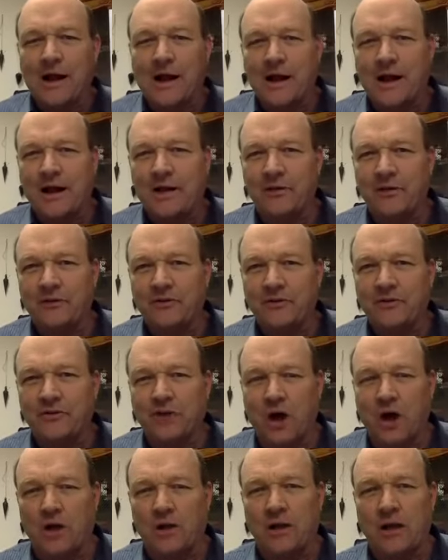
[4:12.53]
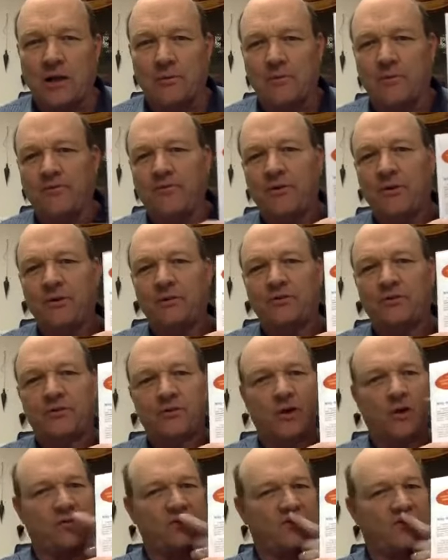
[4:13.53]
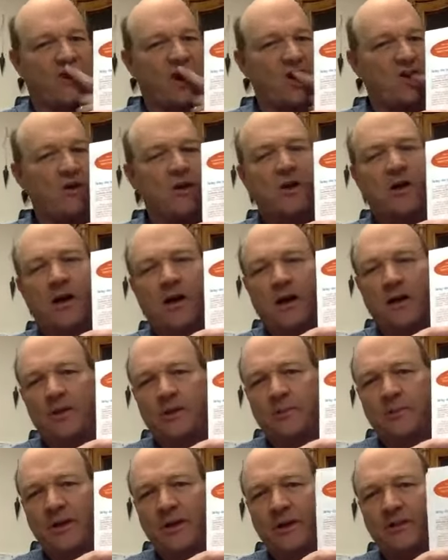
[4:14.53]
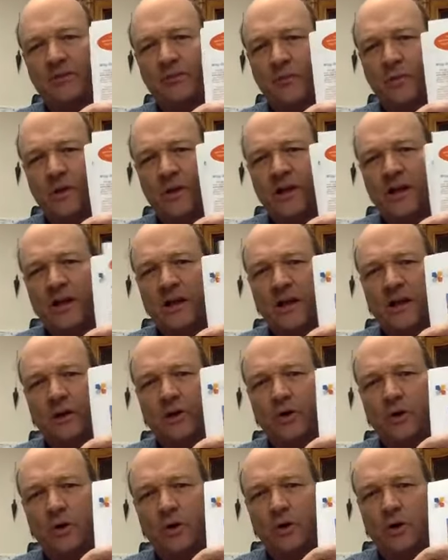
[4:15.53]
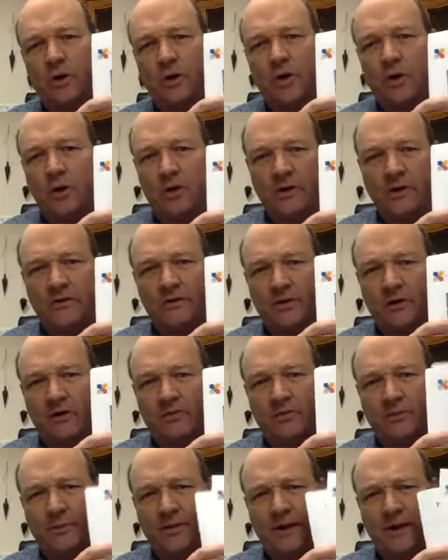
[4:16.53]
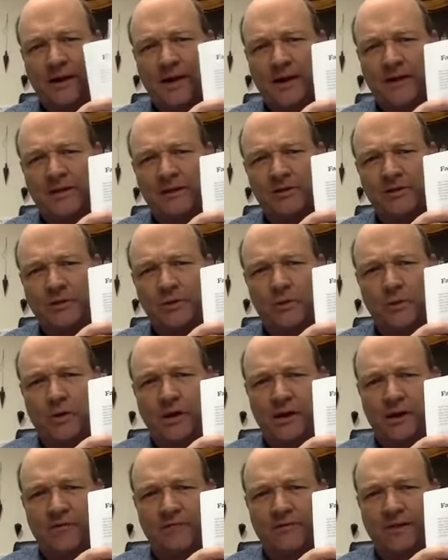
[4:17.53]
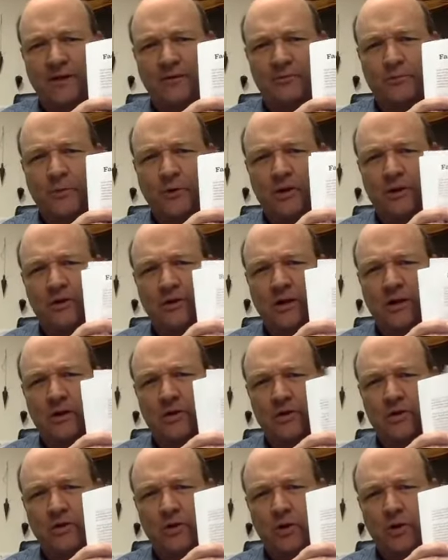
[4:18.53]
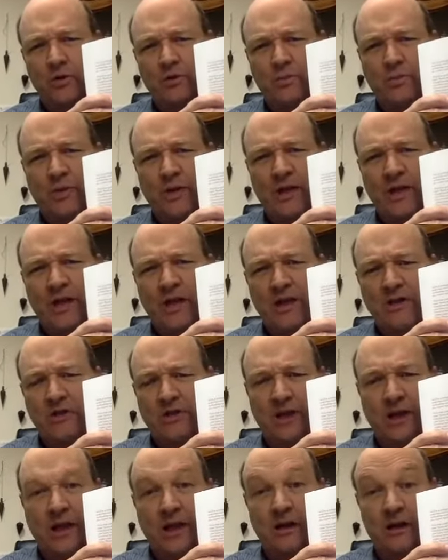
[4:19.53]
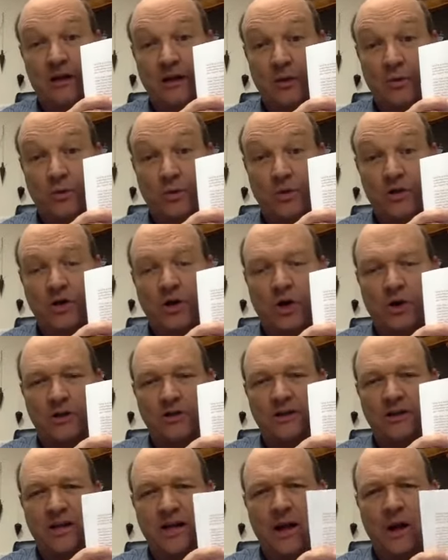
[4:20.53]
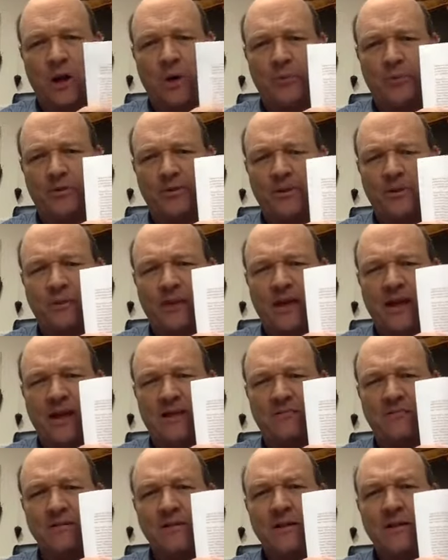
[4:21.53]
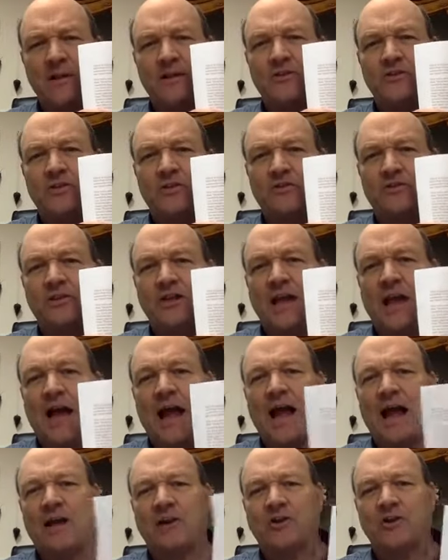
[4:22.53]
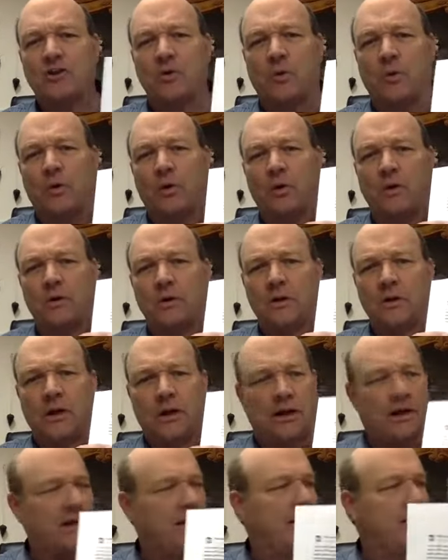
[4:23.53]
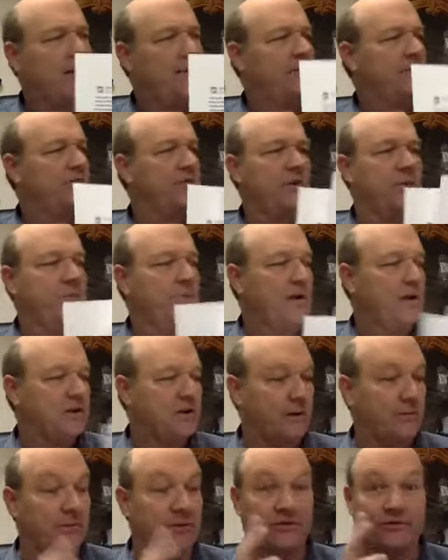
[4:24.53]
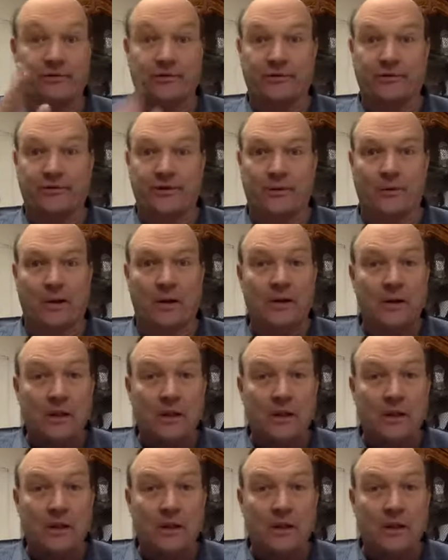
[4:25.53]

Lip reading: This is online reviews. It talks about the big 3, Google, and talks about how to do Facebook, your church page, and another one called Yelp, and then we have just the actual, there's a page I missed there somewhere.